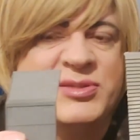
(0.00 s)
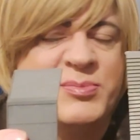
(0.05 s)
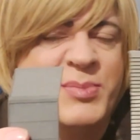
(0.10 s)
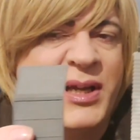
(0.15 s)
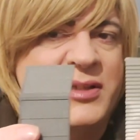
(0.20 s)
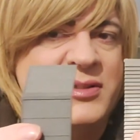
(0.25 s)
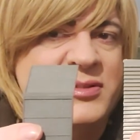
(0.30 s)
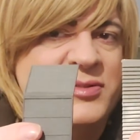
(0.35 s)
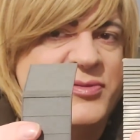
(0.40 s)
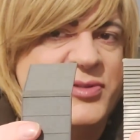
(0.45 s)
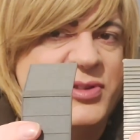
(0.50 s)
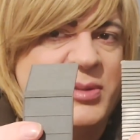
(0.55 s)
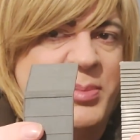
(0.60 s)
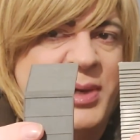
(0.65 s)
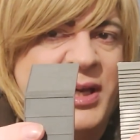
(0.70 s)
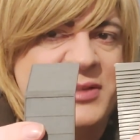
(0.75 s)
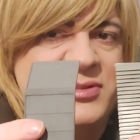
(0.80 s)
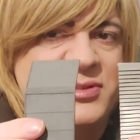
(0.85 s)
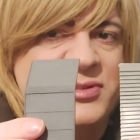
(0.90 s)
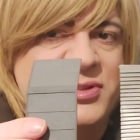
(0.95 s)
space for the
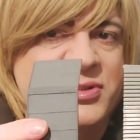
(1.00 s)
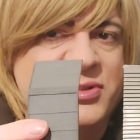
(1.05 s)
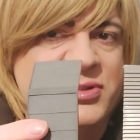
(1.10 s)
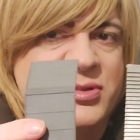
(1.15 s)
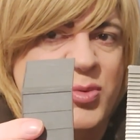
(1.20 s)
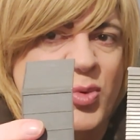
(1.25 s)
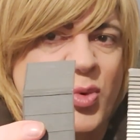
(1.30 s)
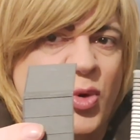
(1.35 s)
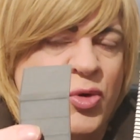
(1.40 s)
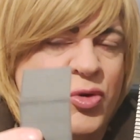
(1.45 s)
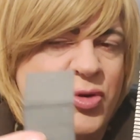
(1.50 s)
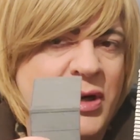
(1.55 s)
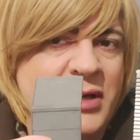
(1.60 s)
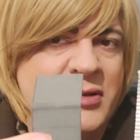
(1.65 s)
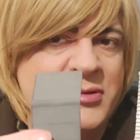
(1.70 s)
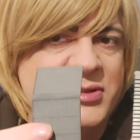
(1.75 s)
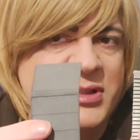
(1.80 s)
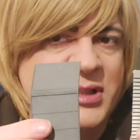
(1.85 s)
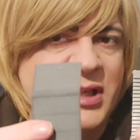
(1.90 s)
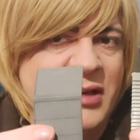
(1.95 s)
passengers to walk
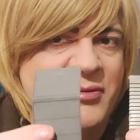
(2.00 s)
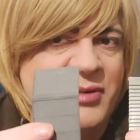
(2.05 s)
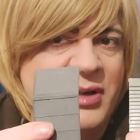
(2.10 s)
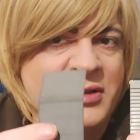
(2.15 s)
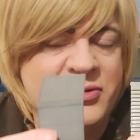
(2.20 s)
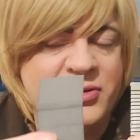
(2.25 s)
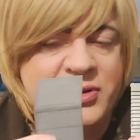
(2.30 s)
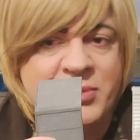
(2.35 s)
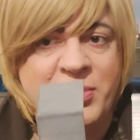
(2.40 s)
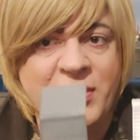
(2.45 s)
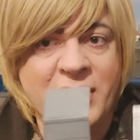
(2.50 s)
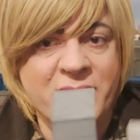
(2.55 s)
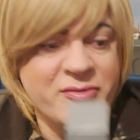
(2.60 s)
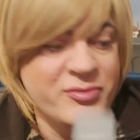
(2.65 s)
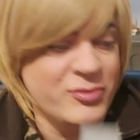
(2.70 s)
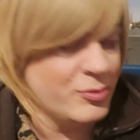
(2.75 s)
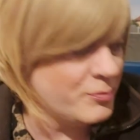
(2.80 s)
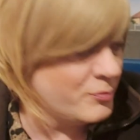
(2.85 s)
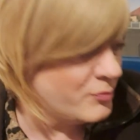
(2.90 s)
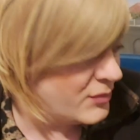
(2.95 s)
around and get around on the
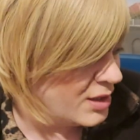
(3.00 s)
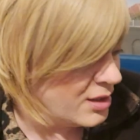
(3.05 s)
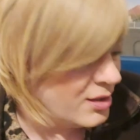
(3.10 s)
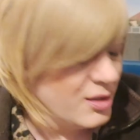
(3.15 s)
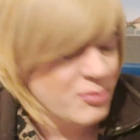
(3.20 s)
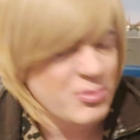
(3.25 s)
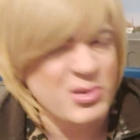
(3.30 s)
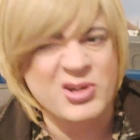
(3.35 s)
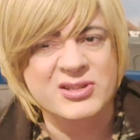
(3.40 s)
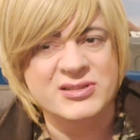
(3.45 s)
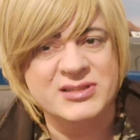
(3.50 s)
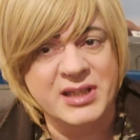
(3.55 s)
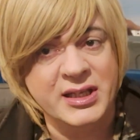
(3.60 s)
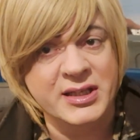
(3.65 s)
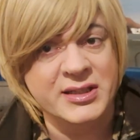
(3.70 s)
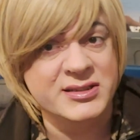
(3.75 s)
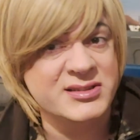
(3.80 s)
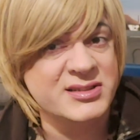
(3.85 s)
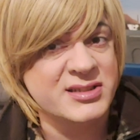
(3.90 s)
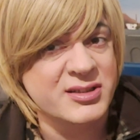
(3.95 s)
platform, because it
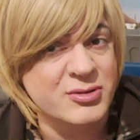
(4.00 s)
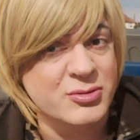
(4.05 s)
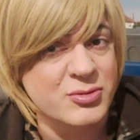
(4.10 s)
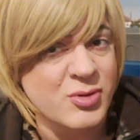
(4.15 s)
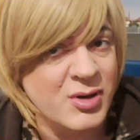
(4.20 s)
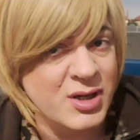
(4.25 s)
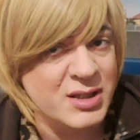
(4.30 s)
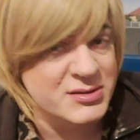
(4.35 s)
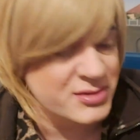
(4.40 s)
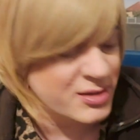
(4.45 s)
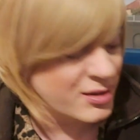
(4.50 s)
is still quite